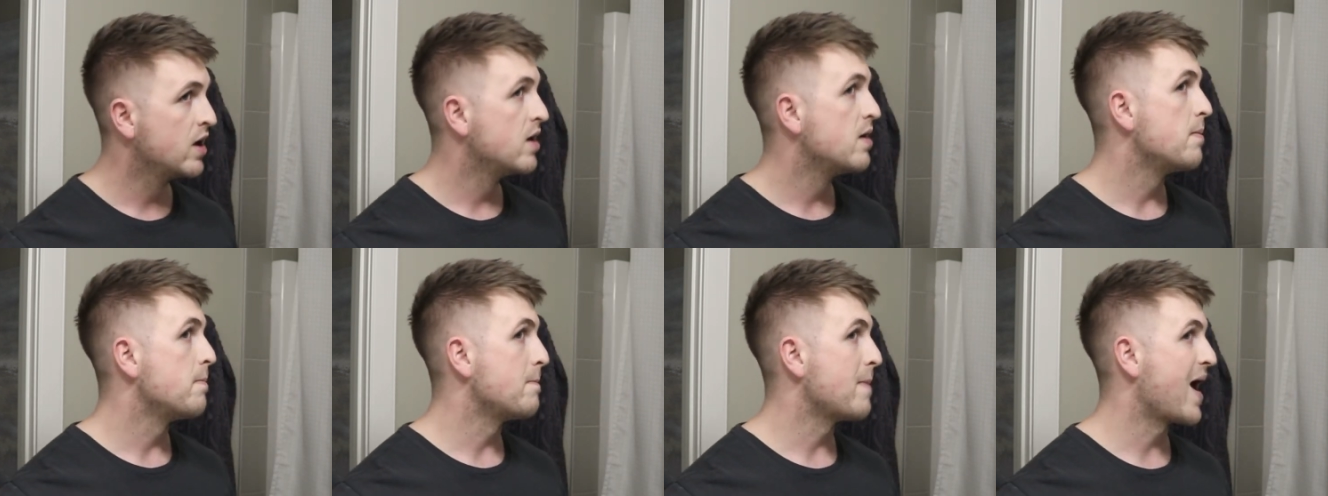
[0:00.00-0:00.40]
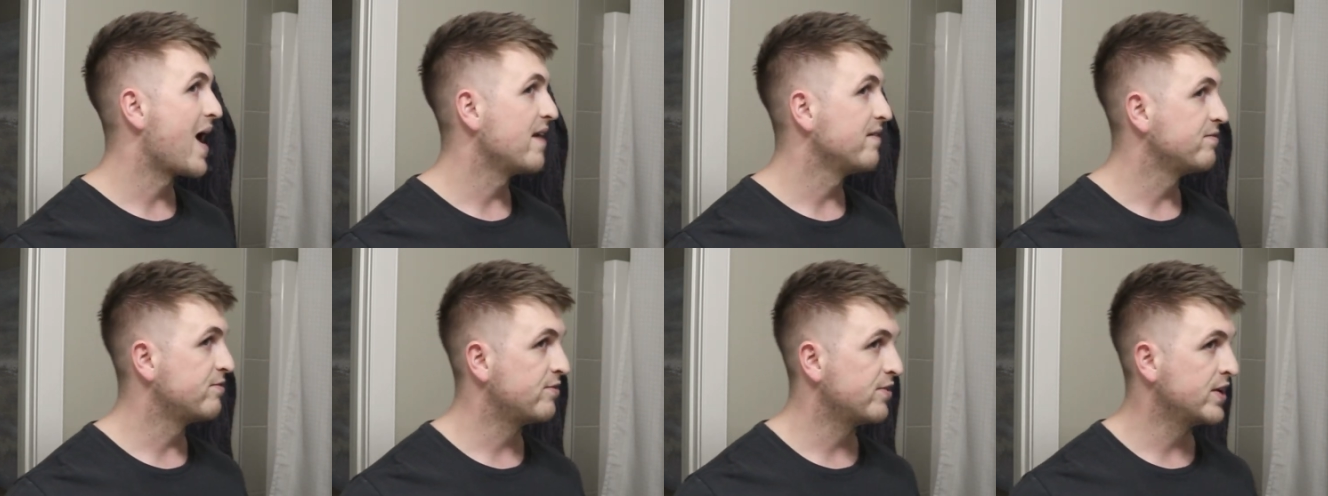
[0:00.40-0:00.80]

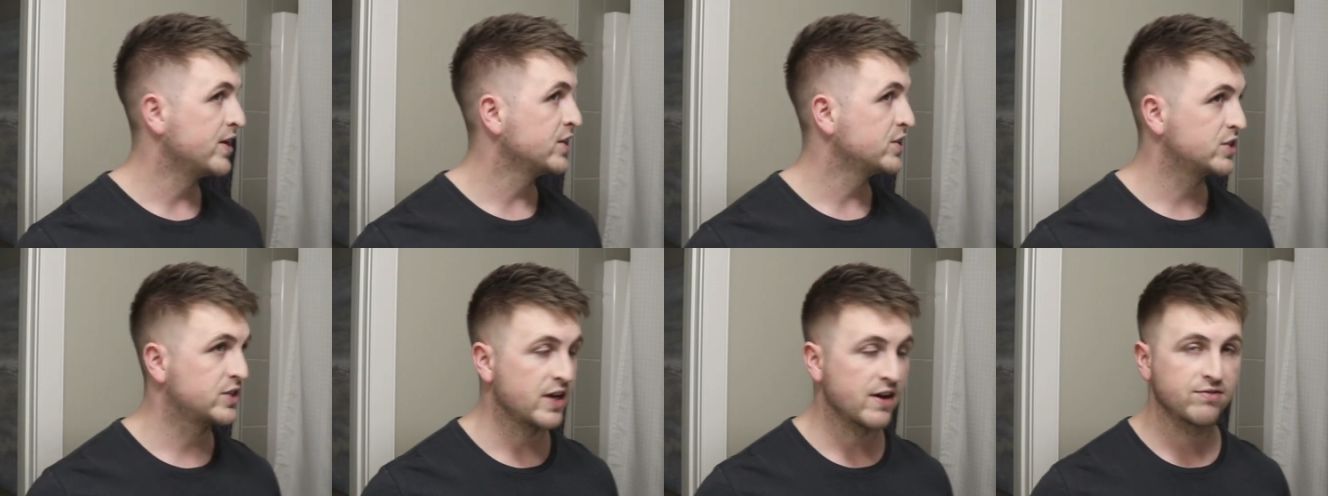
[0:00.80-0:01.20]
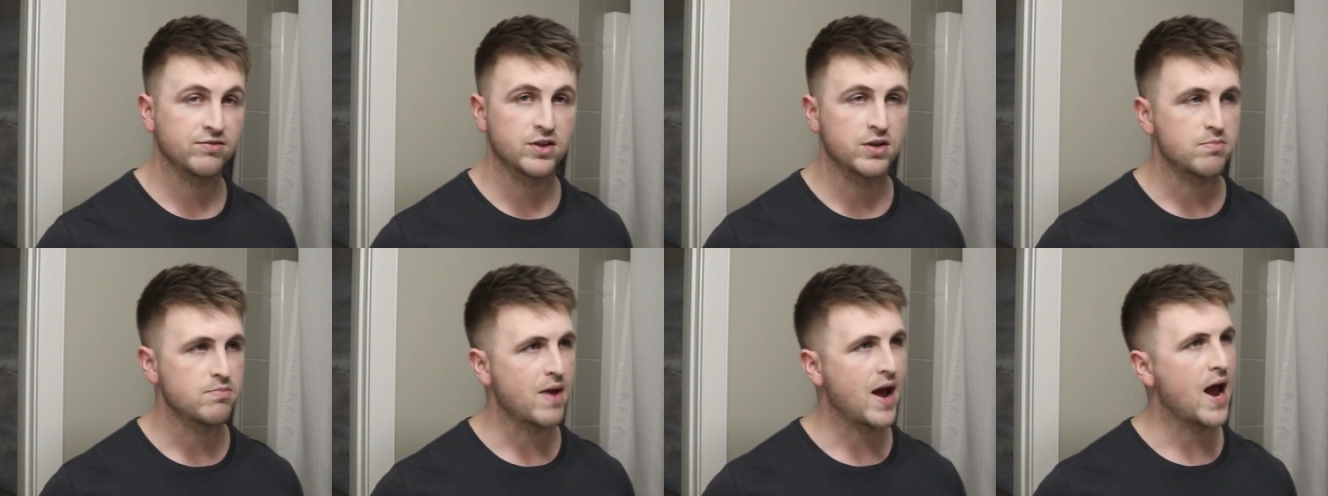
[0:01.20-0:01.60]
matte finish,
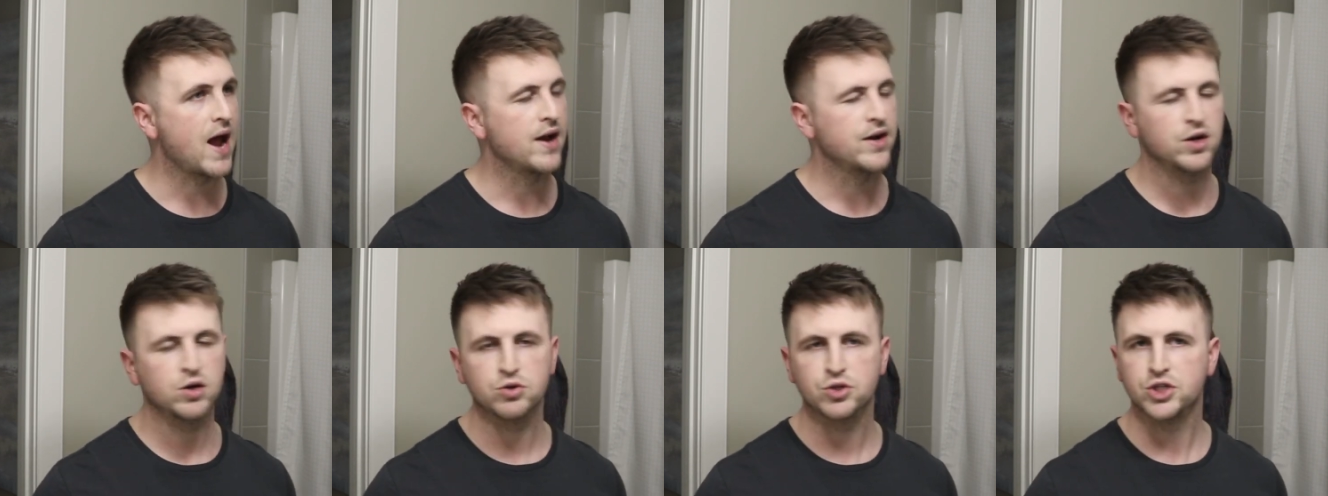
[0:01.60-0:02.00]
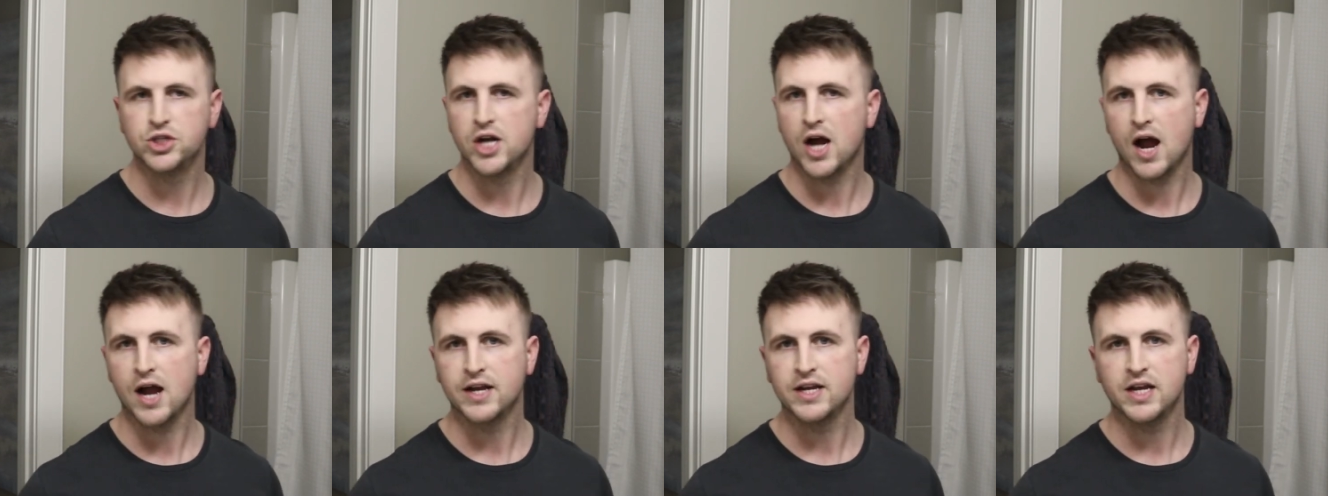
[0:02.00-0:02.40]
definitely matte, no
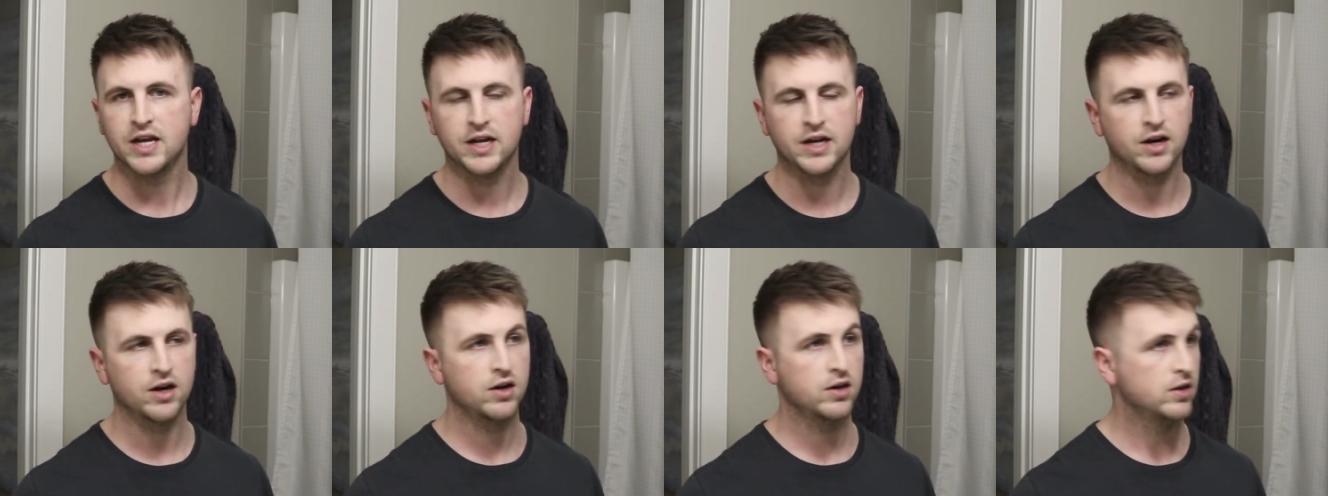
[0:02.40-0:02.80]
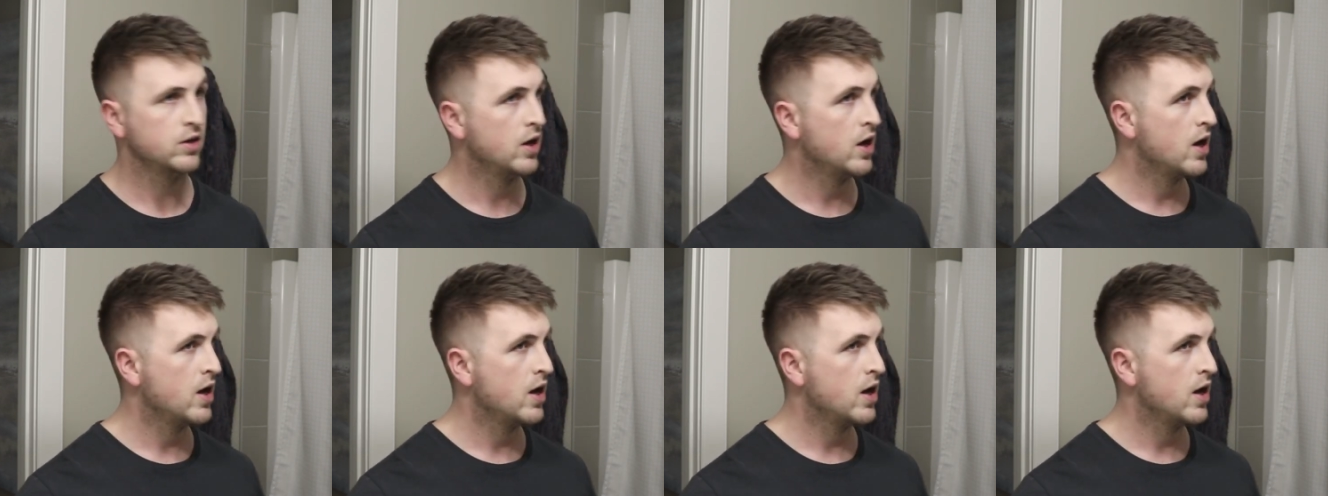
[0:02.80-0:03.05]
shine here.